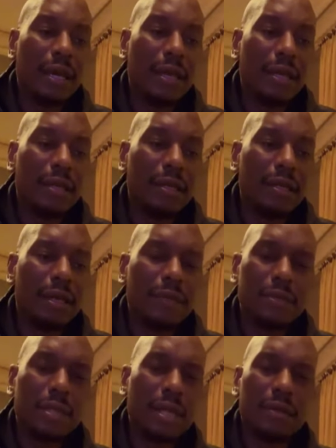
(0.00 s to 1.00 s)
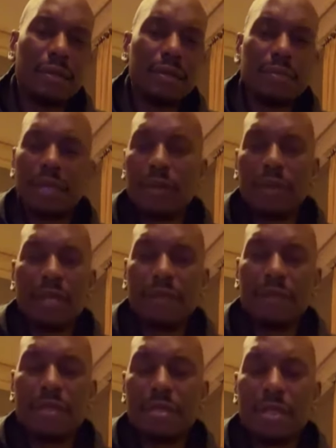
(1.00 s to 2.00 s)
and I was like, look, man,
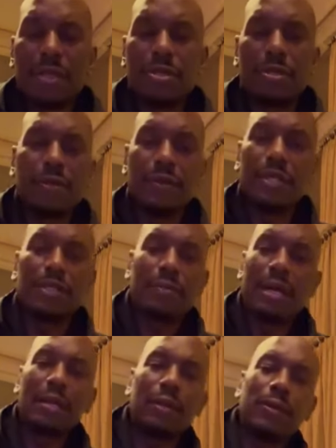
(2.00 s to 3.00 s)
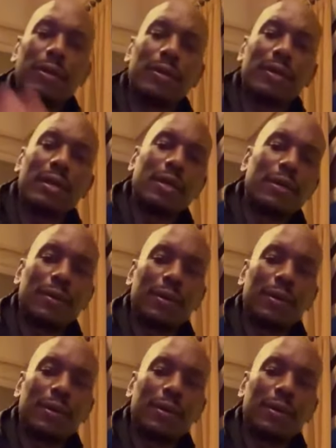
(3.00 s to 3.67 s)
whatever this issue is, my lawyer